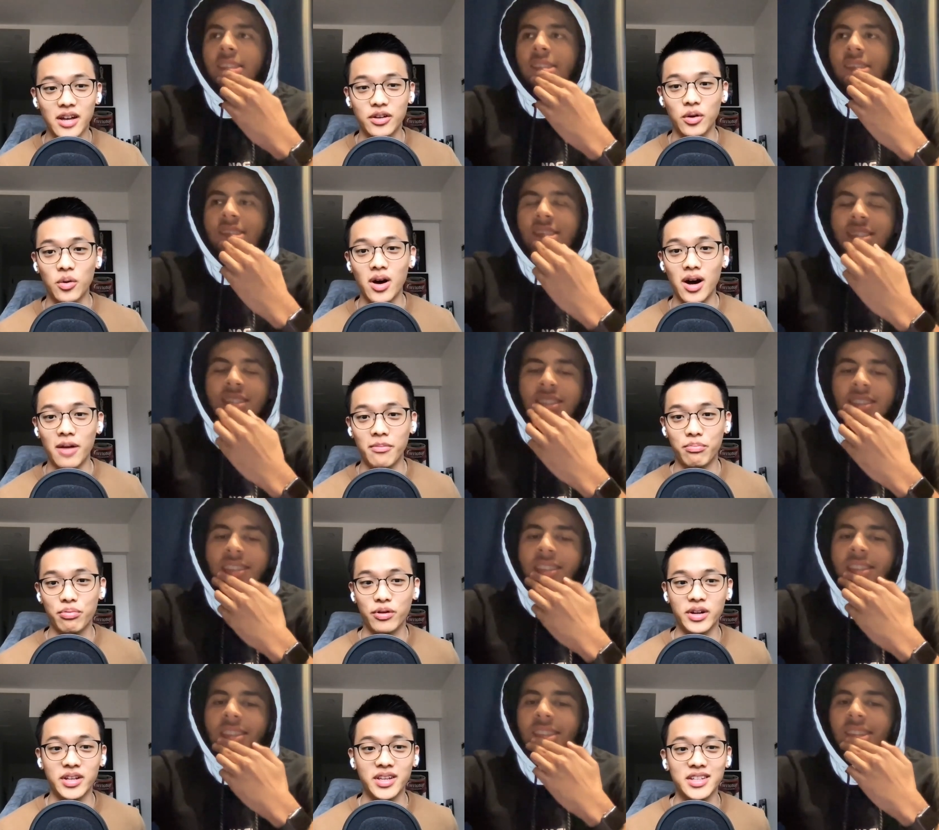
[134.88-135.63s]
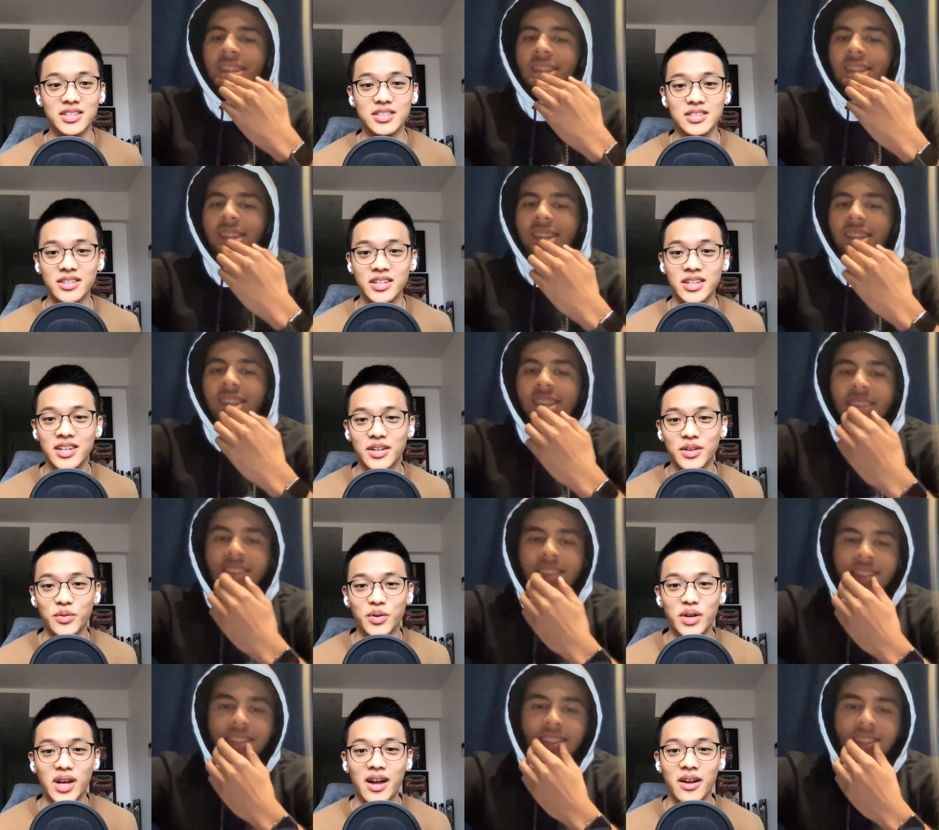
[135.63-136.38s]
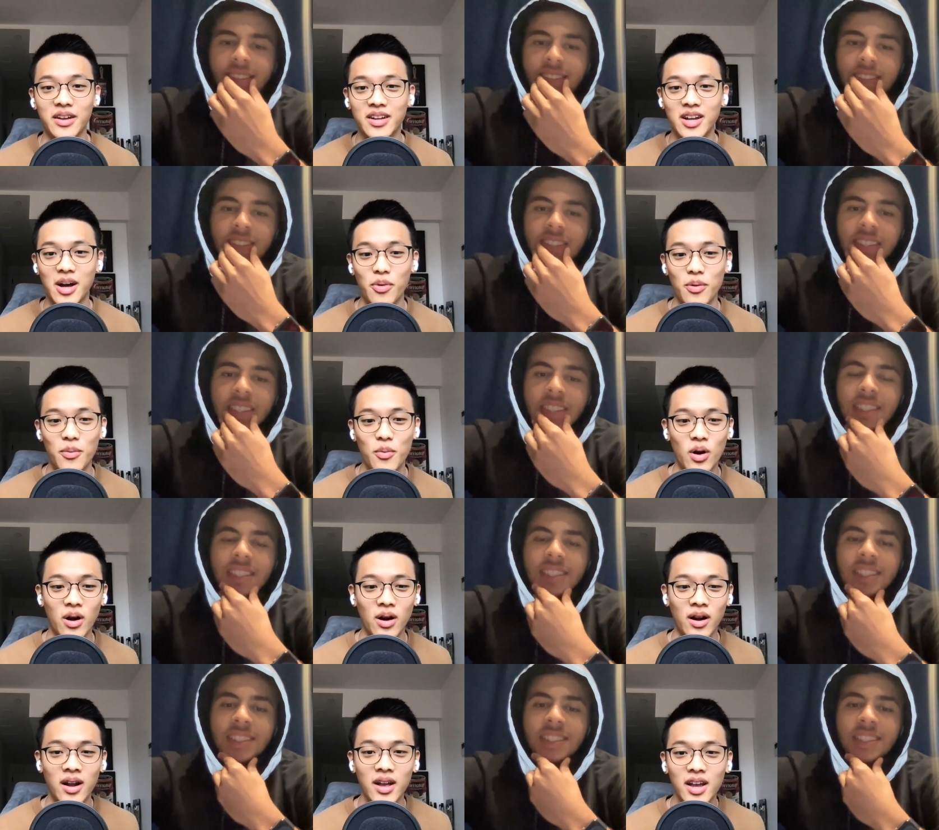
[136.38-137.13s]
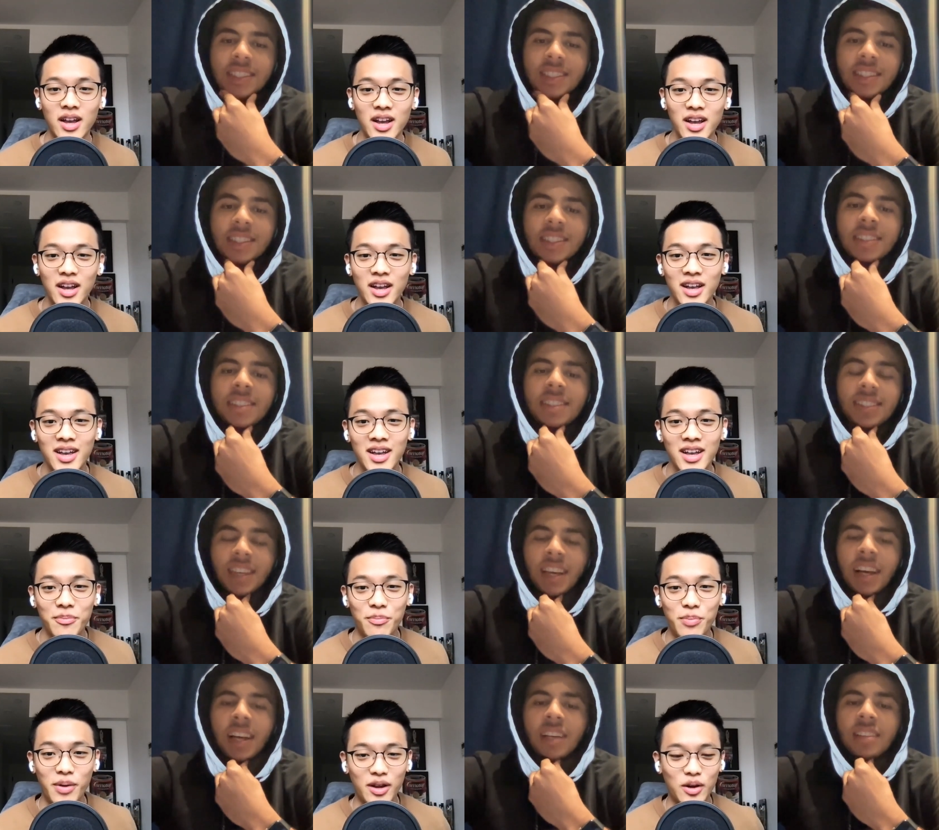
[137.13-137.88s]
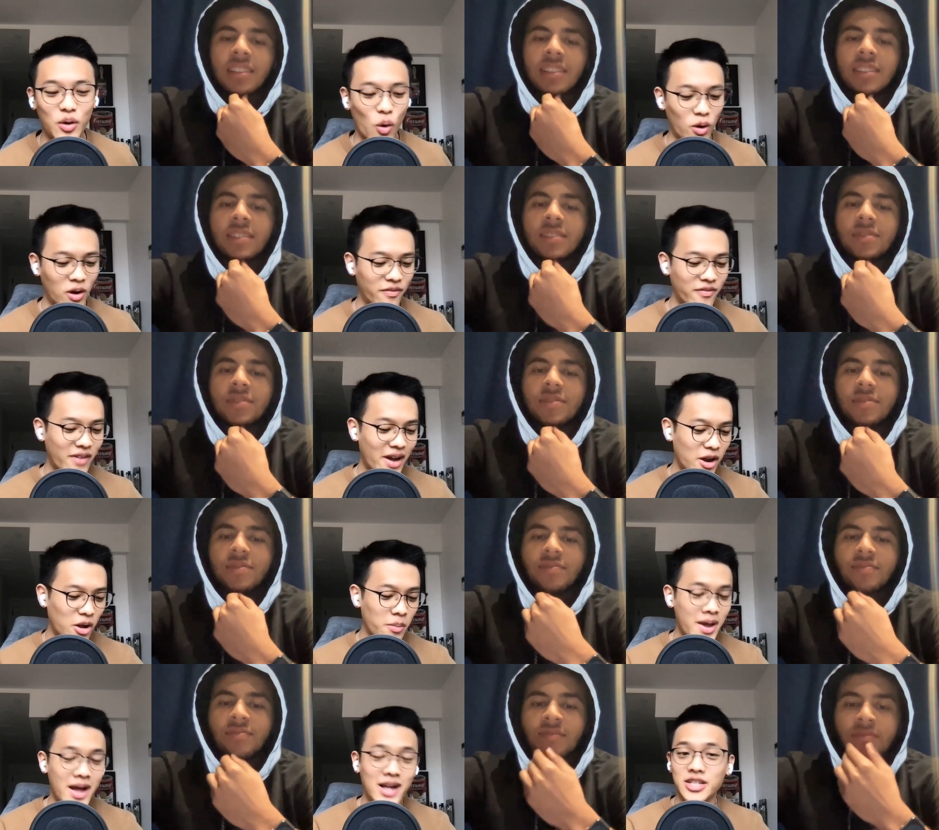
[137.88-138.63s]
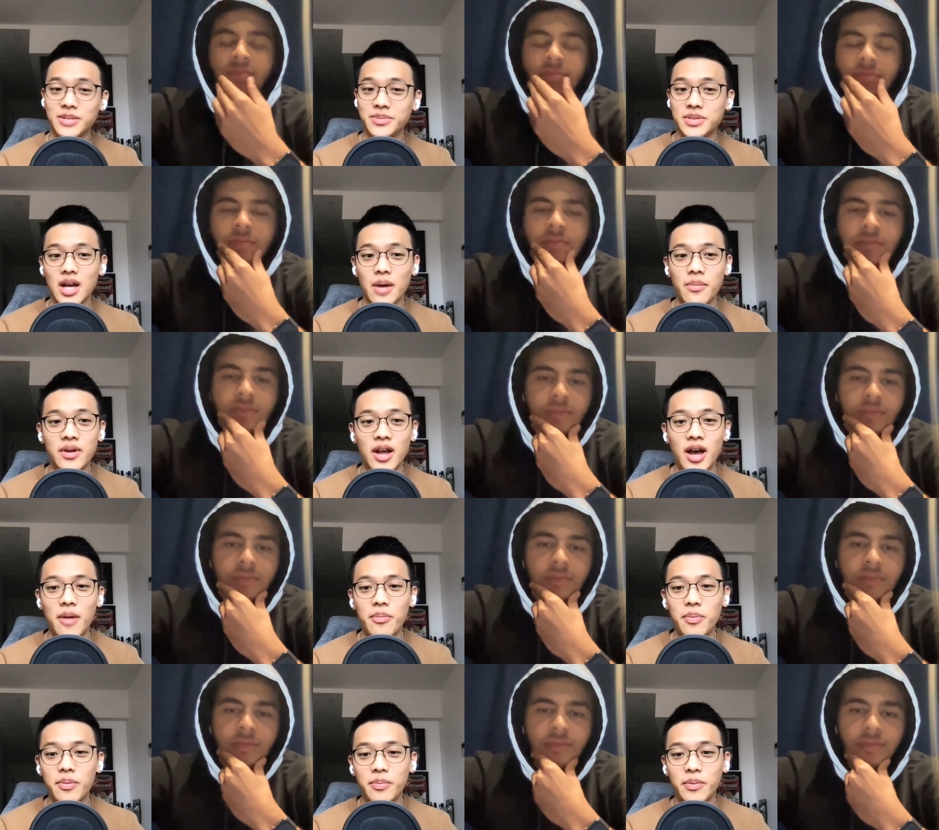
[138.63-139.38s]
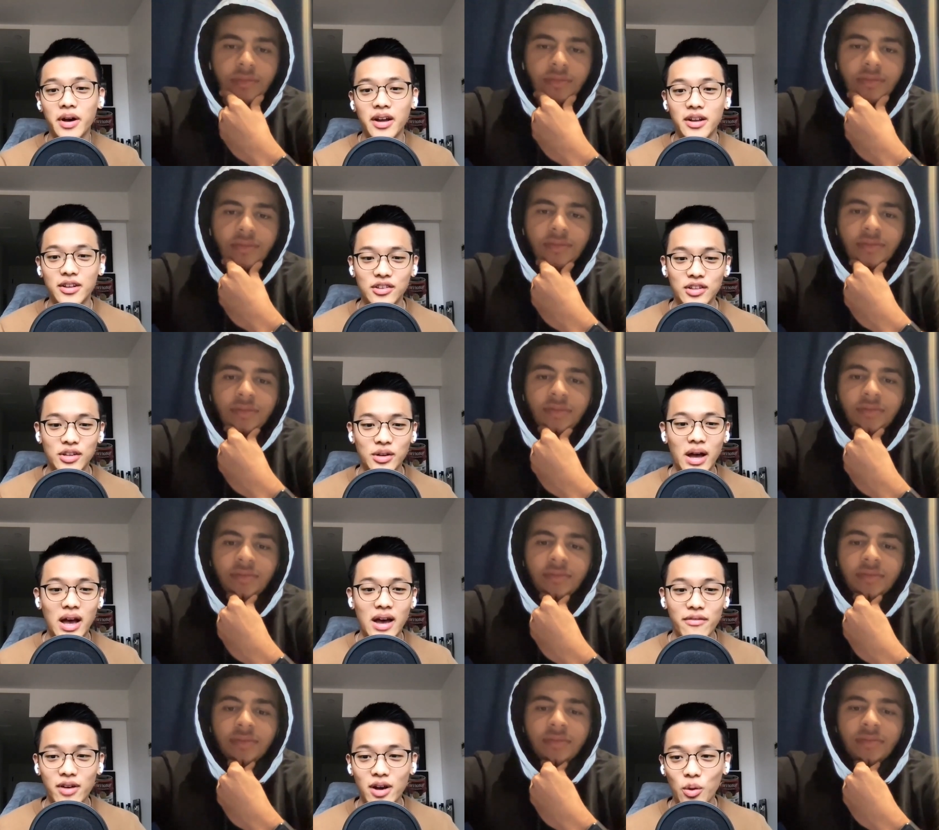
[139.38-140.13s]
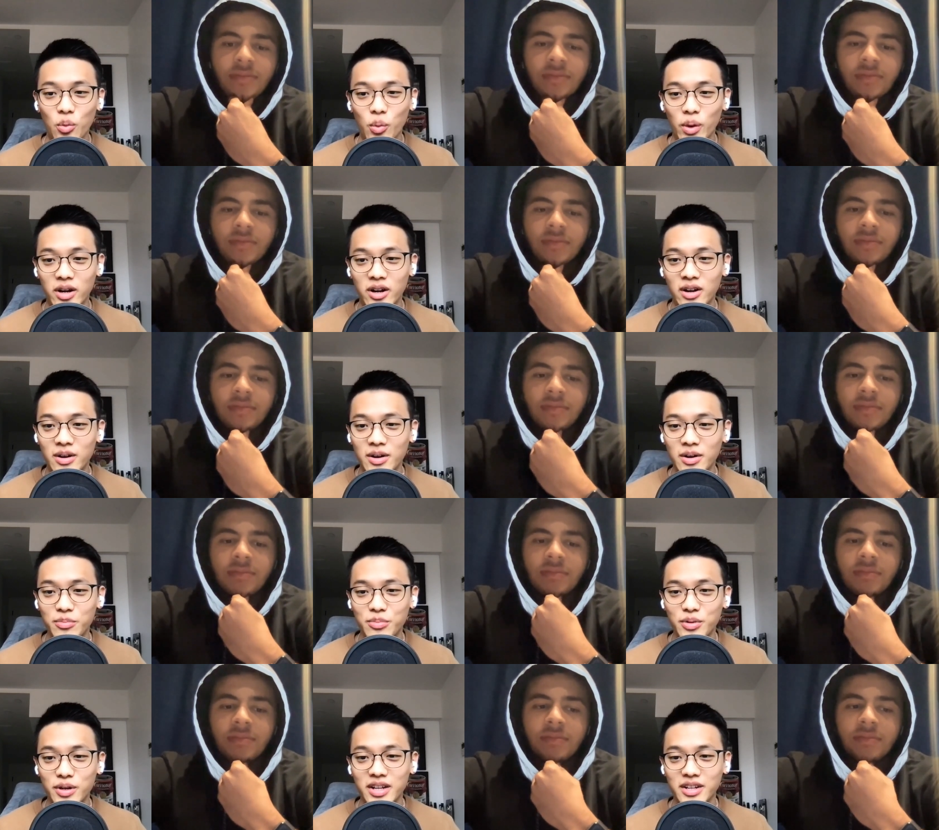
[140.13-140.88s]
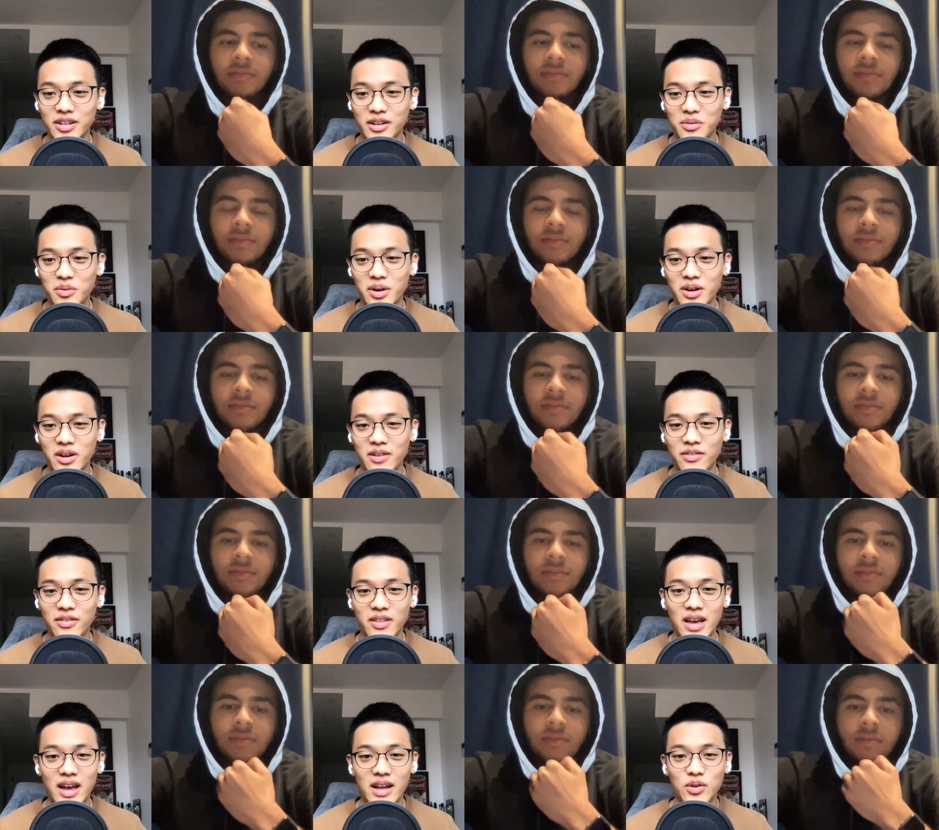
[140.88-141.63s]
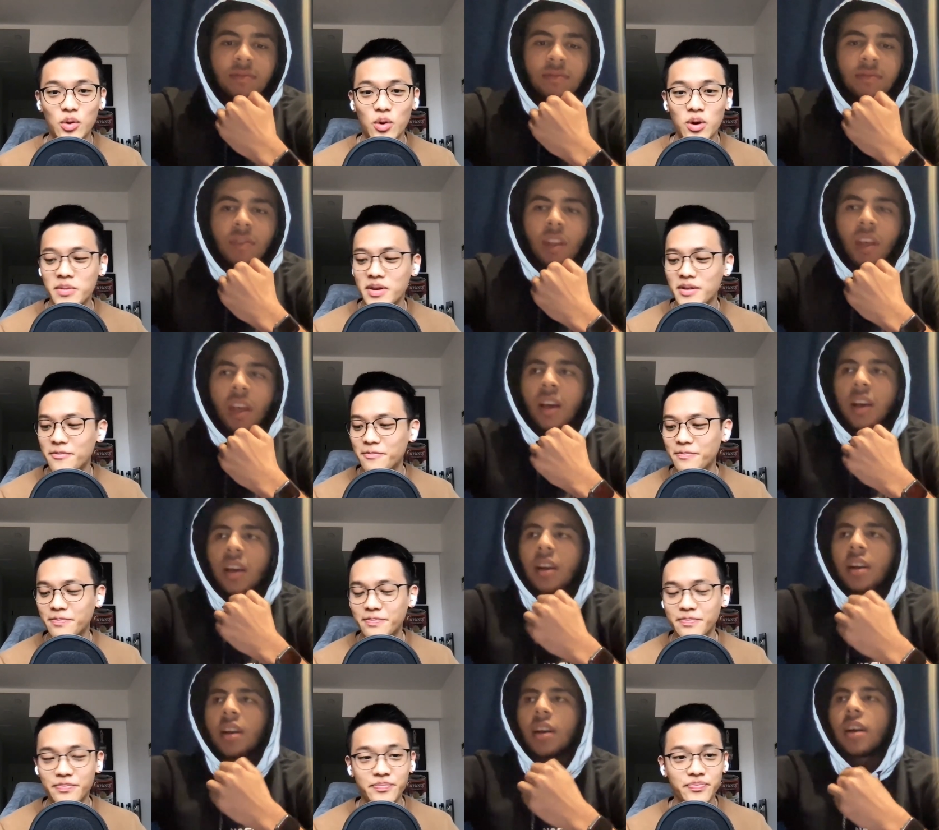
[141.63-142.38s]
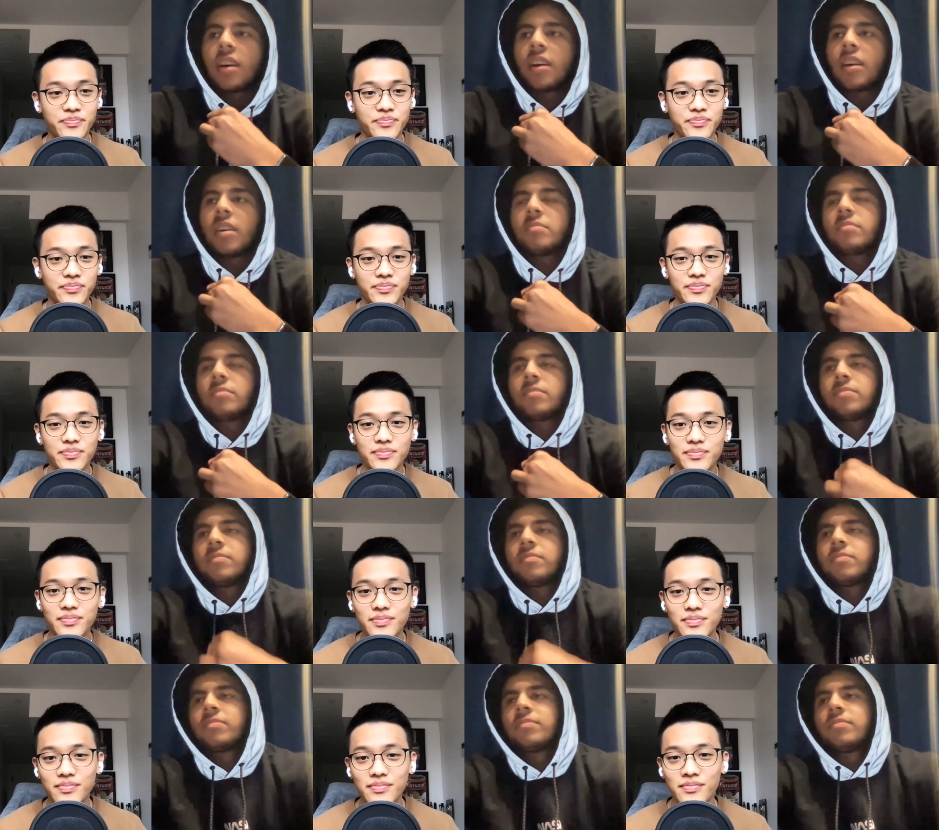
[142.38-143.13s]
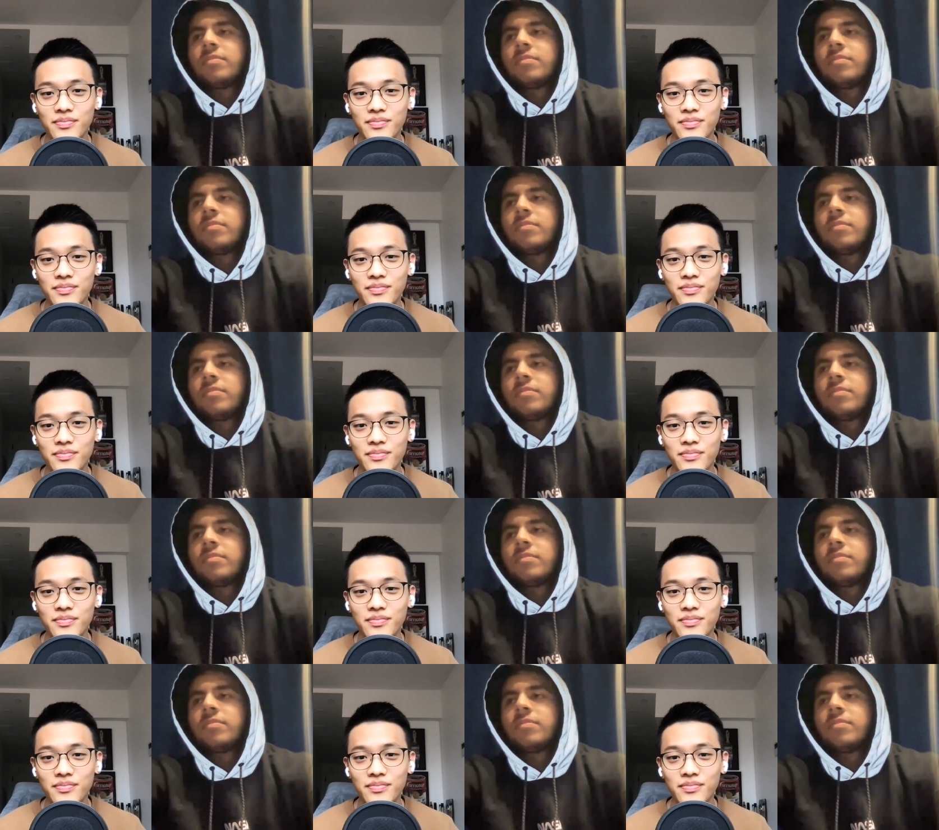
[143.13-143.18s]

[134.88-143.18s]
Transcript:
Speaker 1: Gawad pretty easily. We got a couple more big yeah. quarterfinal matchups coming up, but do you have a winner predicted winner for that tournament? Um,